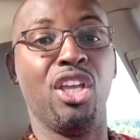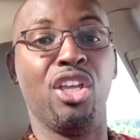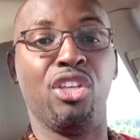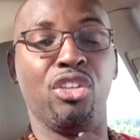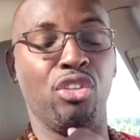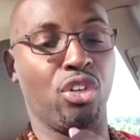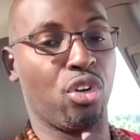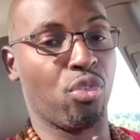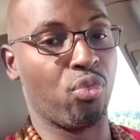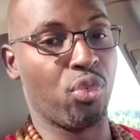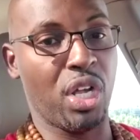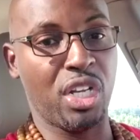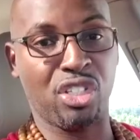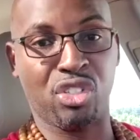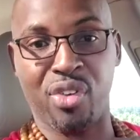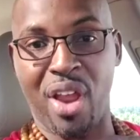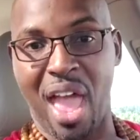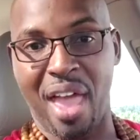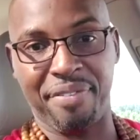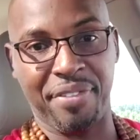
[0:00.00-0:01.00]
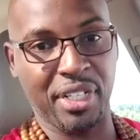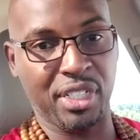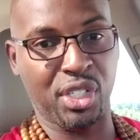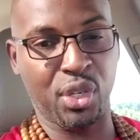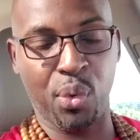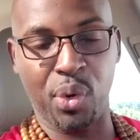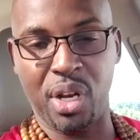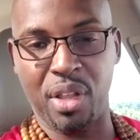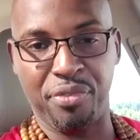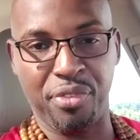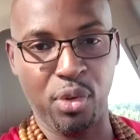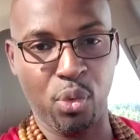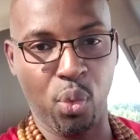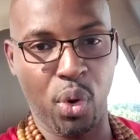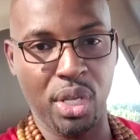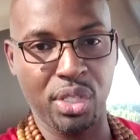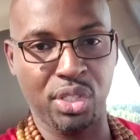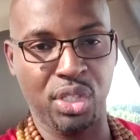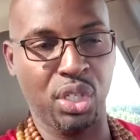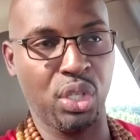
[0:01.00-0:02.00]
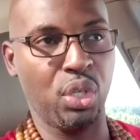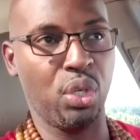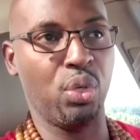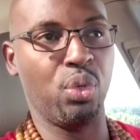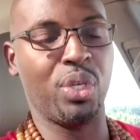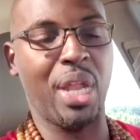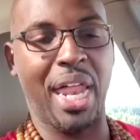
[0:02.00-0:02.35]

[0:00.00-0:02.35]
You can run traffic to it if you want to.